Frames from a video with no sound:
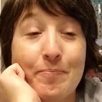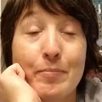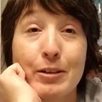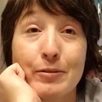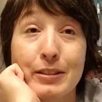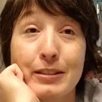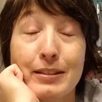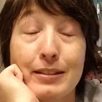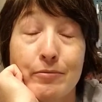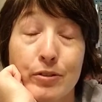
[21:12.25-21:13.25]
But it was
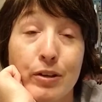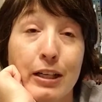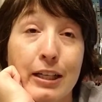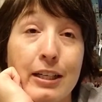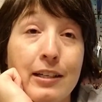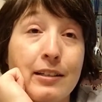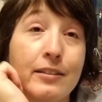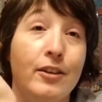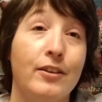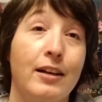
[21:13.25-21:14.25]
it was really good. It
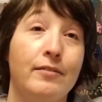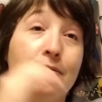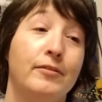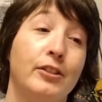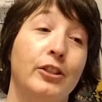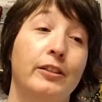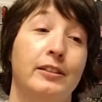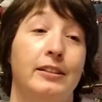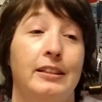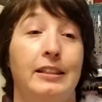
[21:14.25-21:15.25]
turned out good.
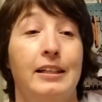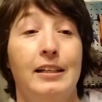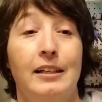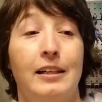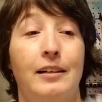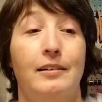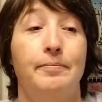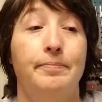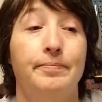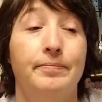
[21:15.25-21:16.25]

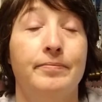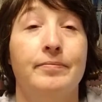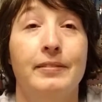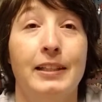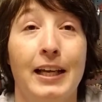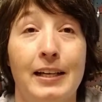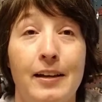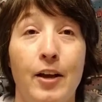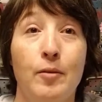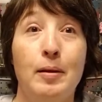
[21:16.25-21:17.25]
Um, and
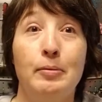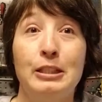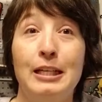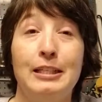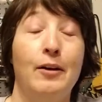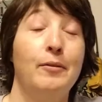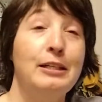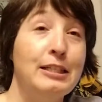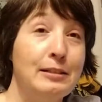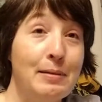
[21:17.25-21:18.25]
other people said so. It
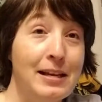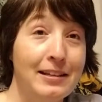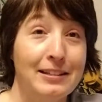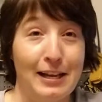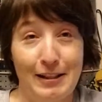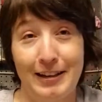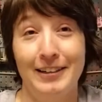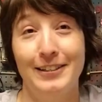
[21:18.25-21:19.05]
wasn't just me saying that.